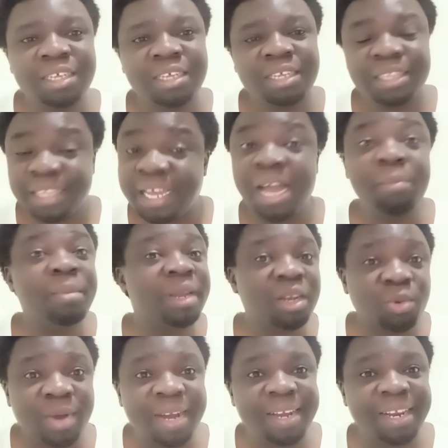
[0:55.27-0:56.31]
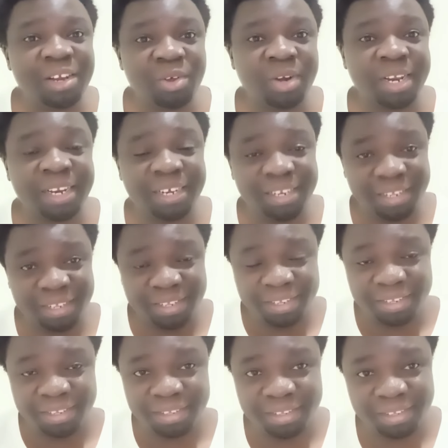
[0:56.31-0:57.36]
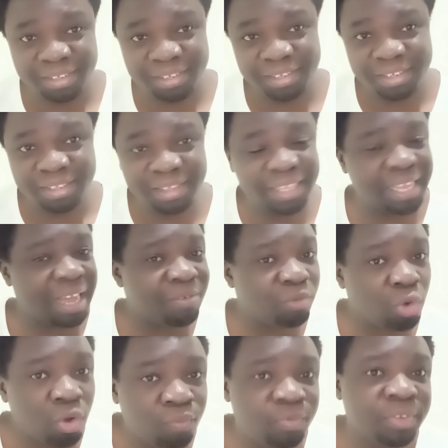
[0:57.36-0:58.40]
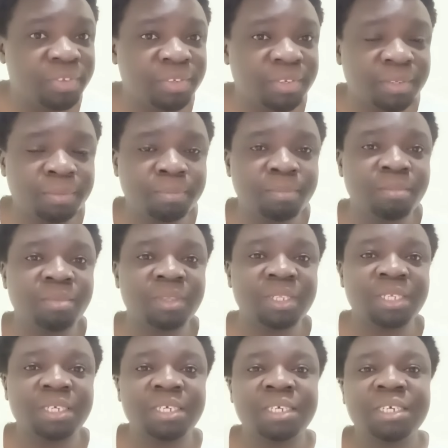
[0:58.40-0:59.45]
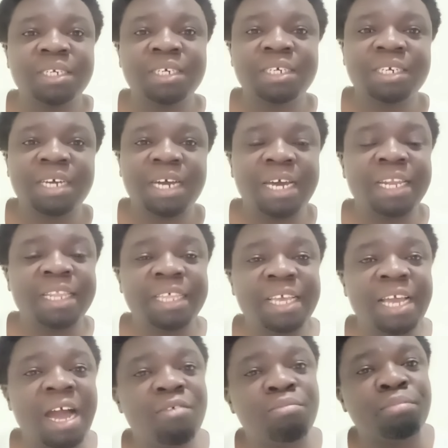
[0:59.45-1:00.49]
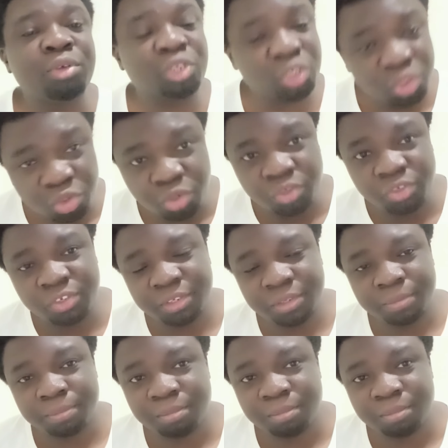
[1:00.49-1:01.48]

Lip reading: they have been rewarded already. They have office and they have positions.